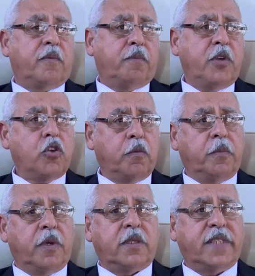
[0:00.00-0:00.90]

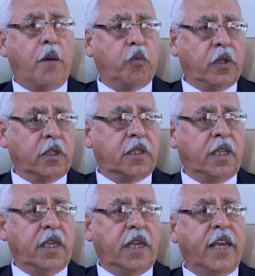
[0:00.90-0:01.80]
Bishop Samuel,
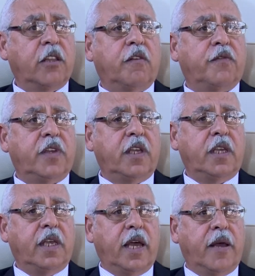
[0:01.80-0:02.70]
the head of
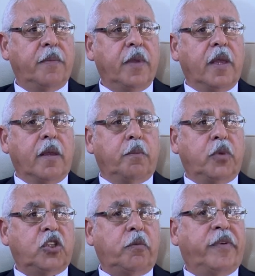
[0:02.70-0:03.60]
the
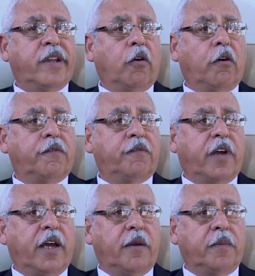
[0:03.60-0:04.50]
bishopric of
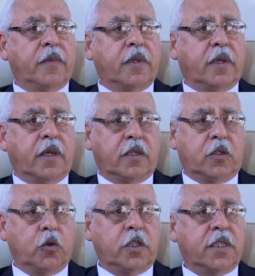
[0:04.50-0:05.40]

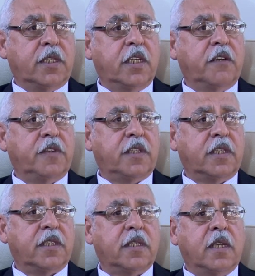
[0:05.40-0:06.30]
social
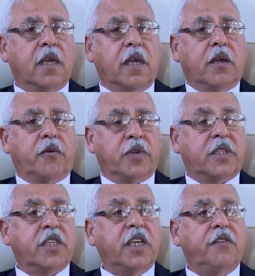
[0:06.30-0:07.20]
services,
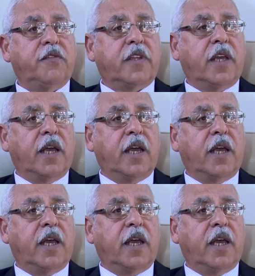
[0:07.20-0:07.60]
received